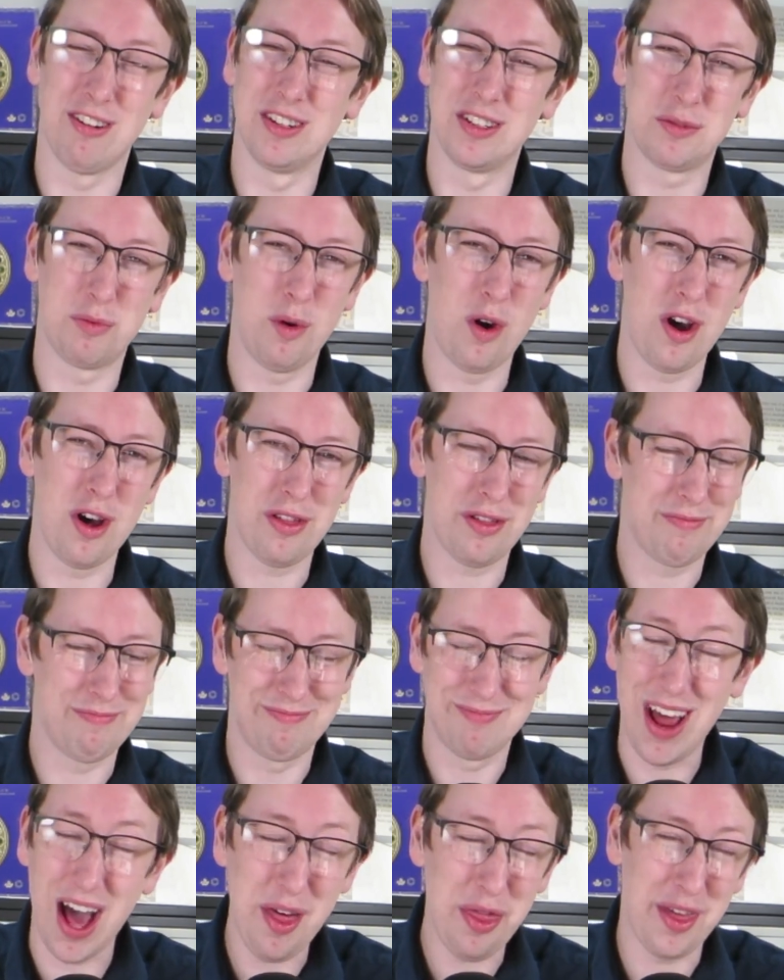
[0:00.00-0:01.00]
It's worth
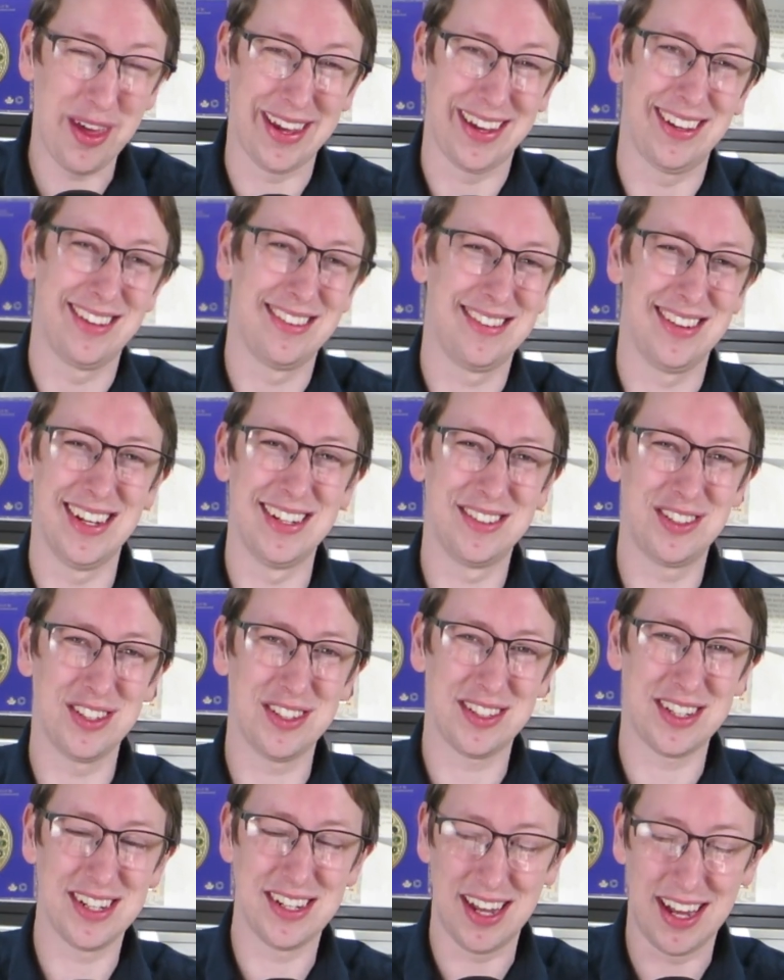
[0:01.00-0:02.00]
nothing. It's
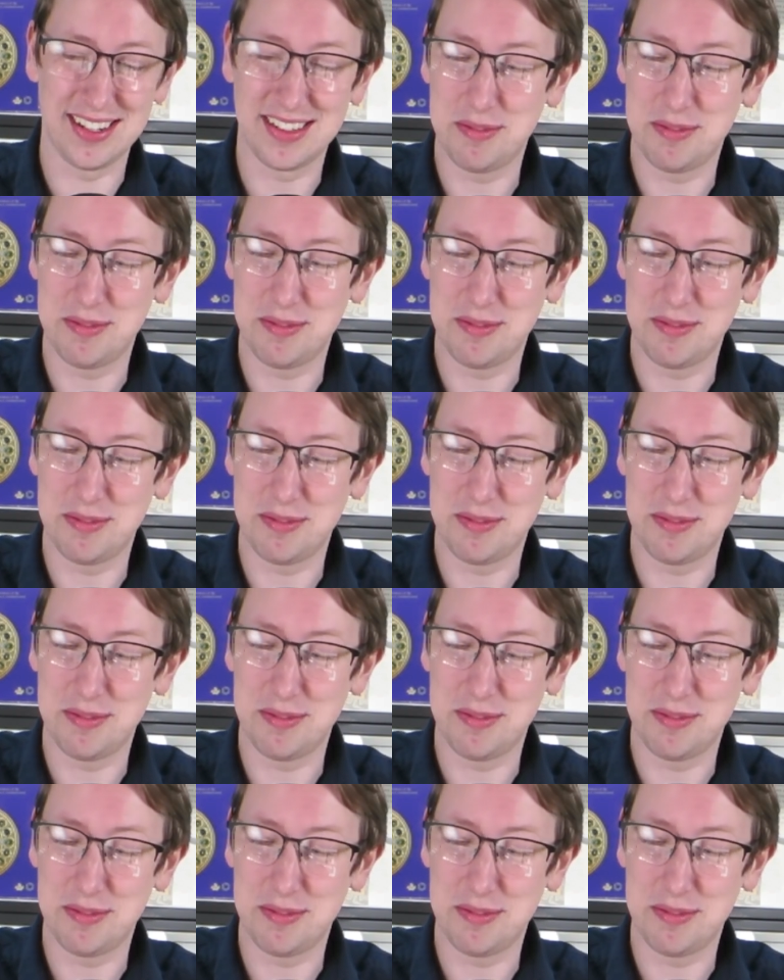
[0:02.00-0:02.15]
just a